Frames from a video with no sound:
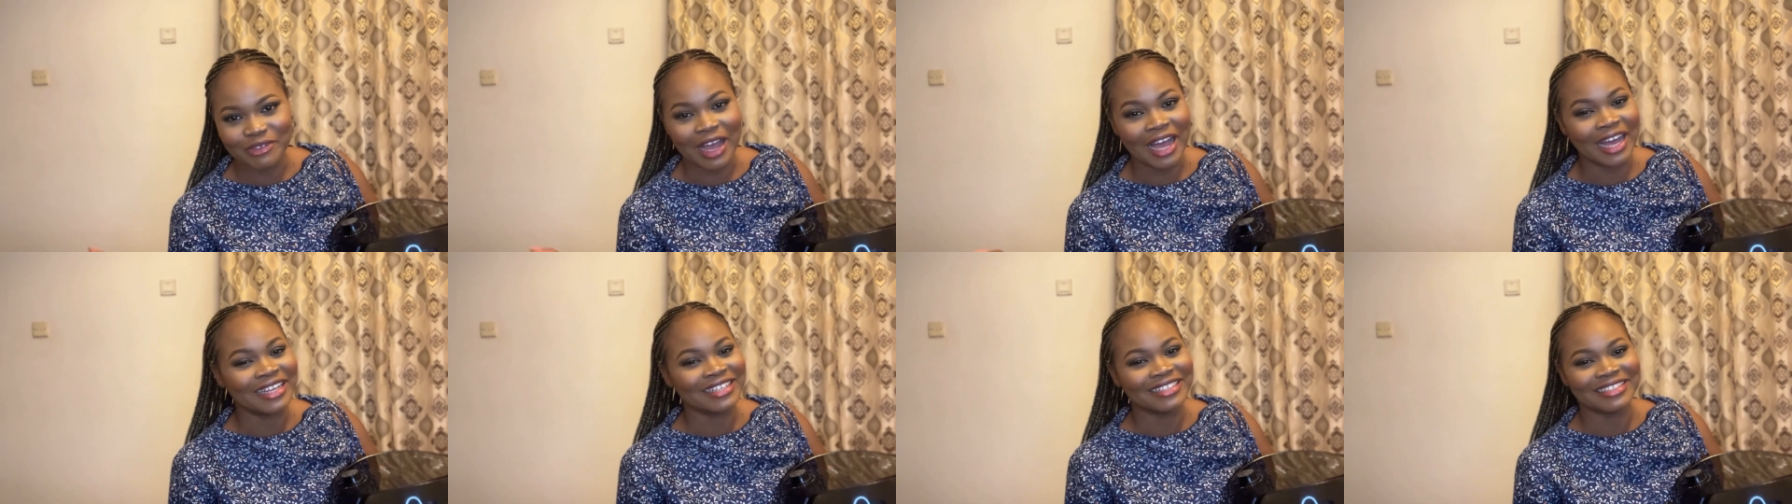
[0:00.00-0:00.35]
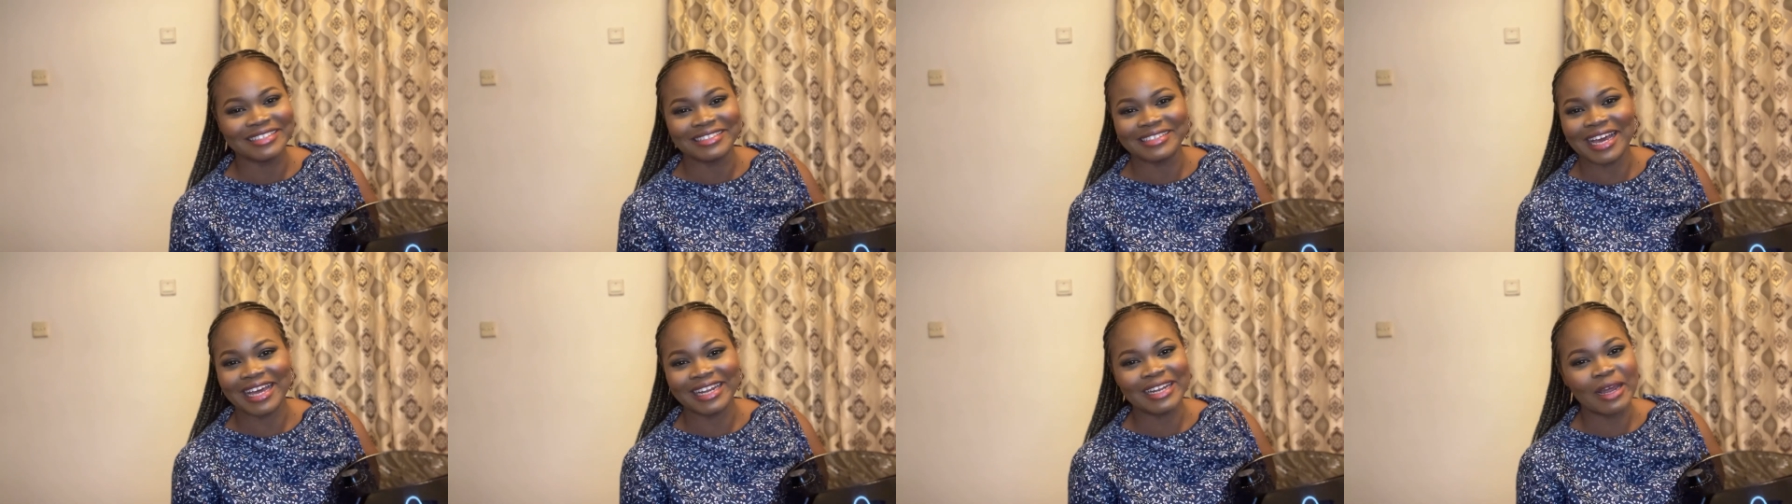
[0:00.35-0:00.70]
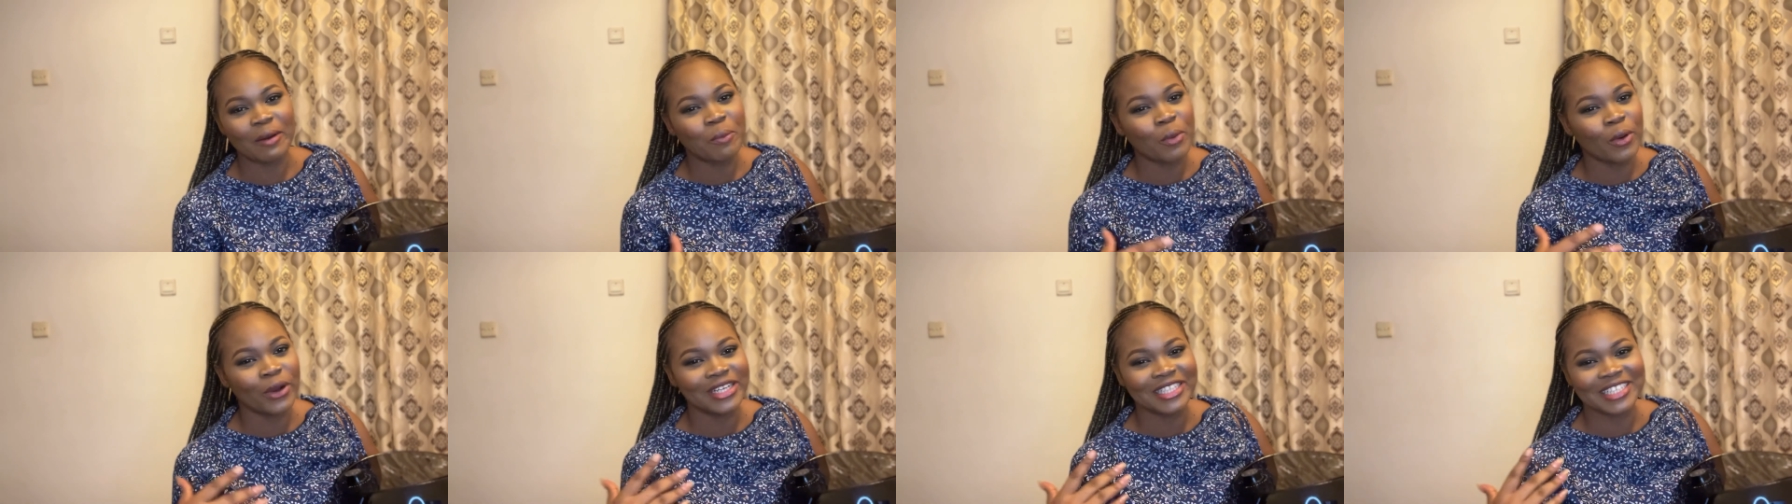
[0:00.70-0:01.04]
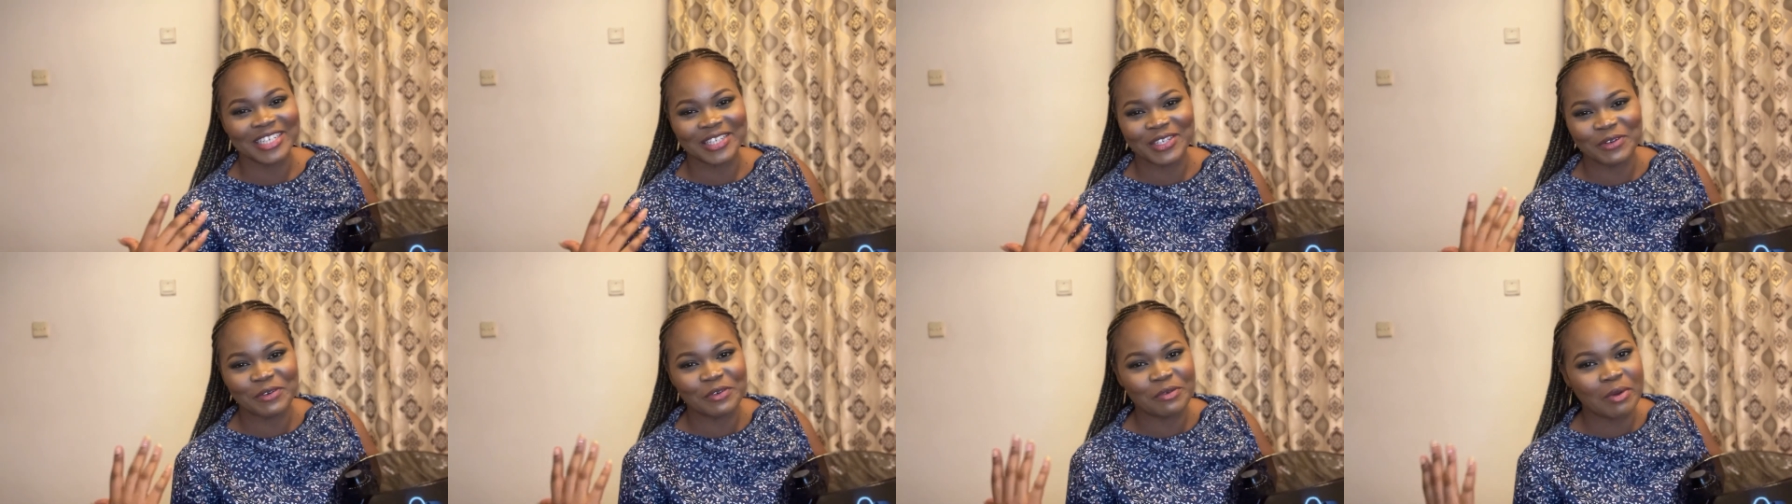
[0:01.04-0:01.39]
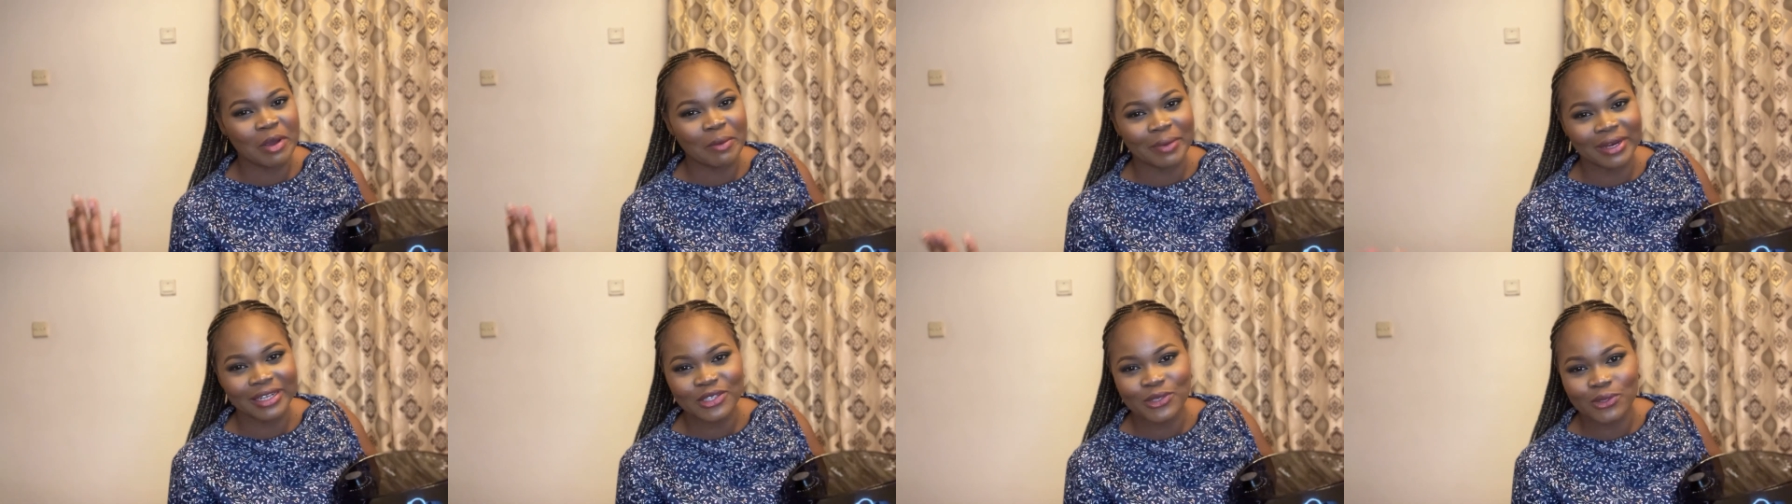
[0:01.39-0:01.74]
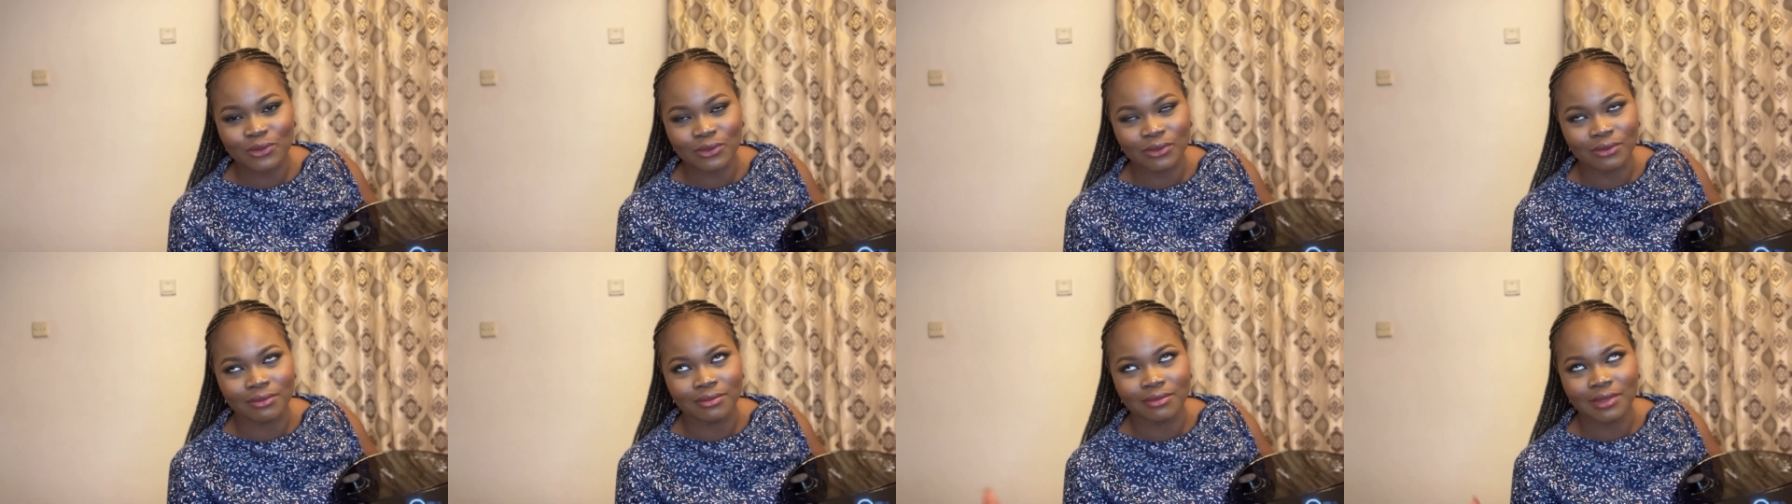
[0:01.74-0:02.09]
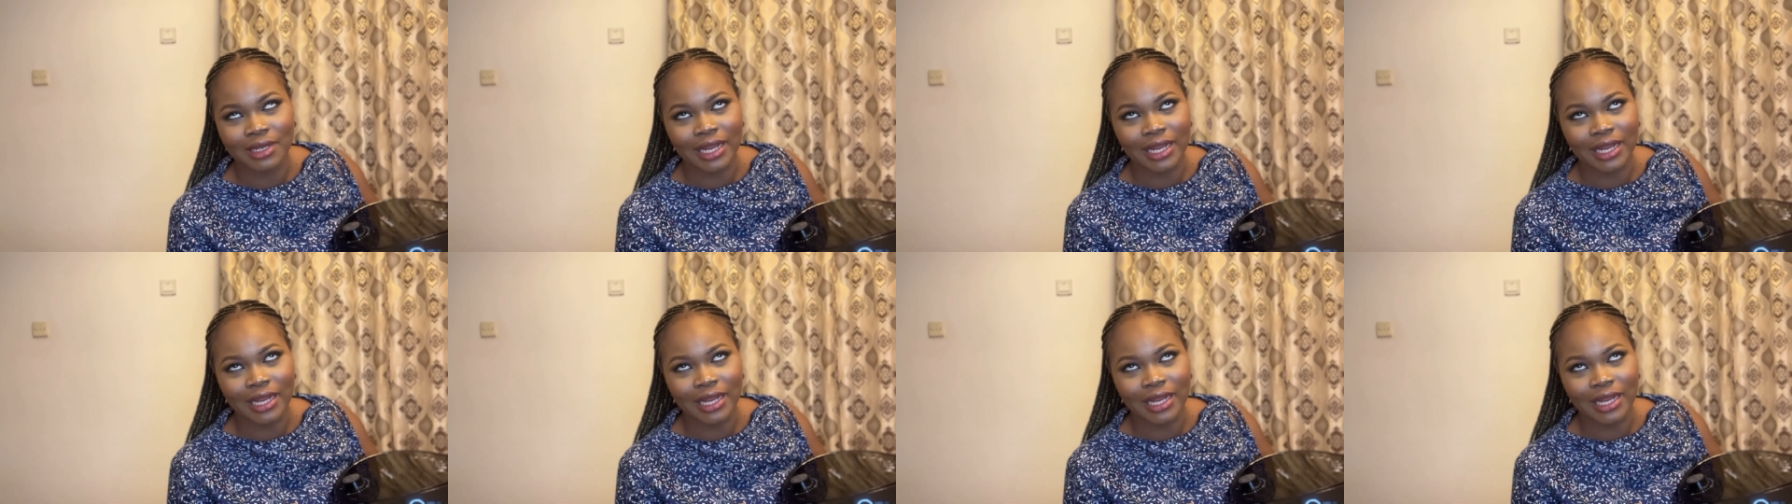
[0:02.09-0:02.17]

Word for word: And at that point, I didn't remember to